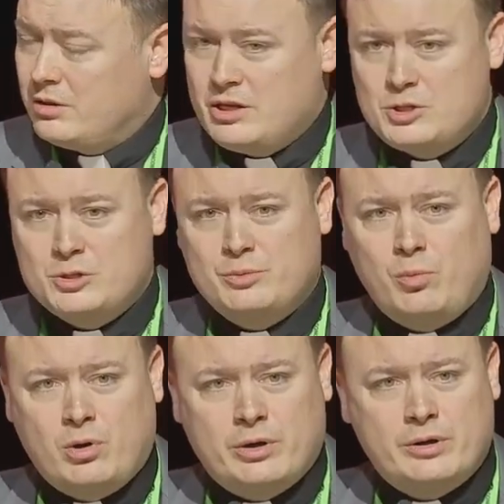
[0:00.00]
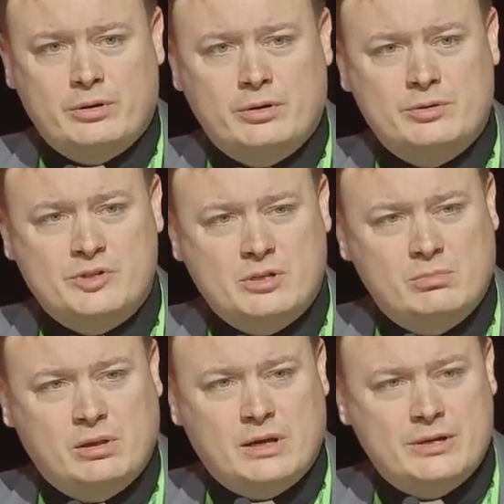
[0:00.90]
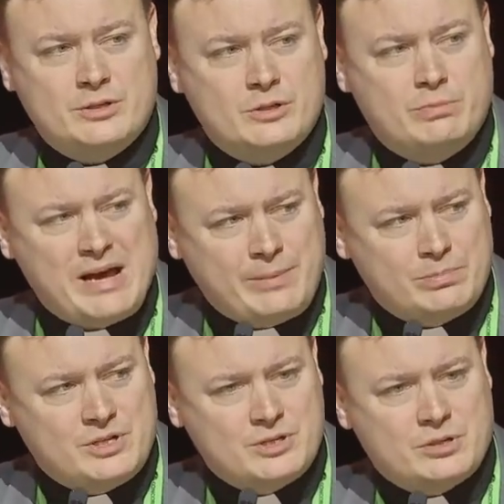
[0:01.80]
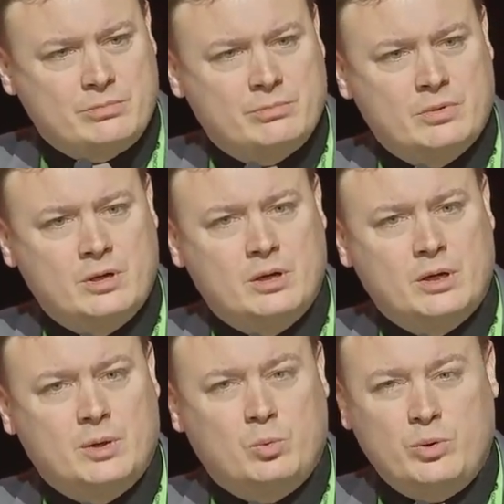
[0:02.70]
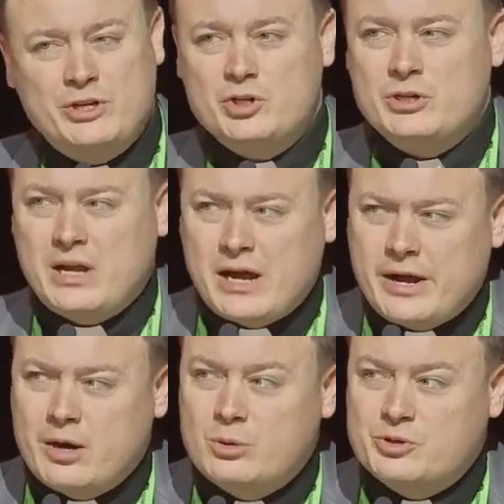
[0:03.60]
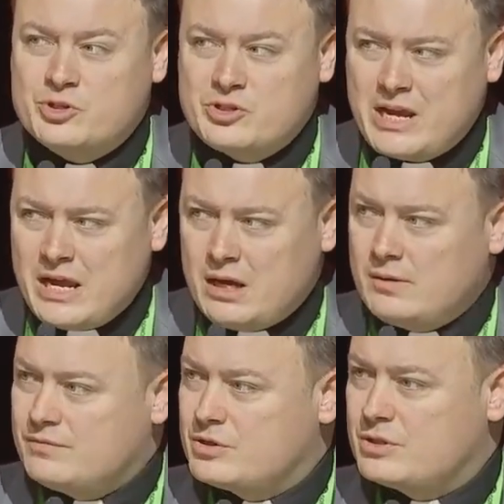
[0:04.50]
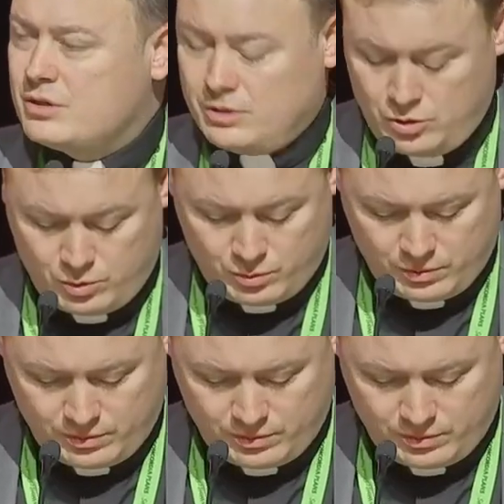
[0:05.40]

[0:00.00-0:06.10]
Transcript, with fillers: This water symbolizes baptism which now saves you.